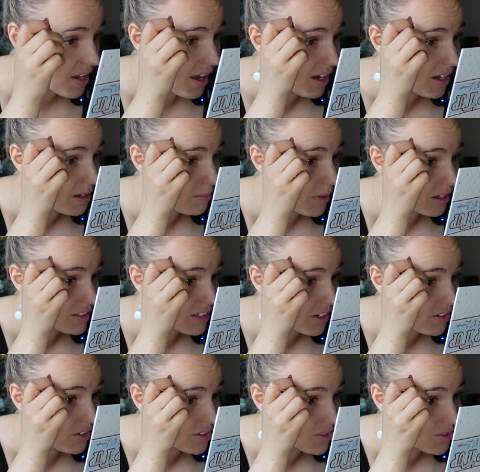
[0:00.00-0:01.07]
I'll tell
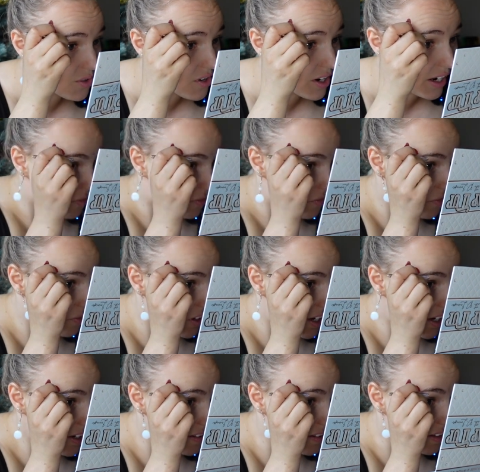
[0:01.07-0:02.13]
you the story.
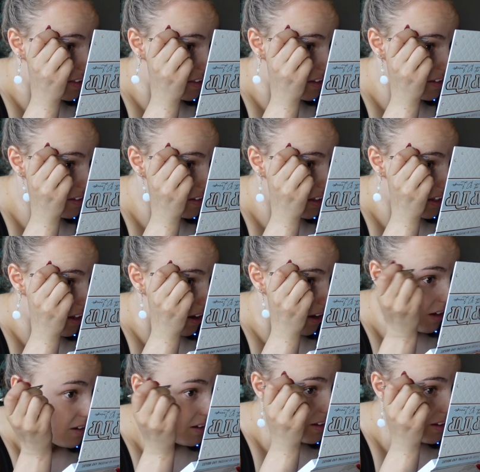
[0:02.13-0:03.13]
Finally, this year,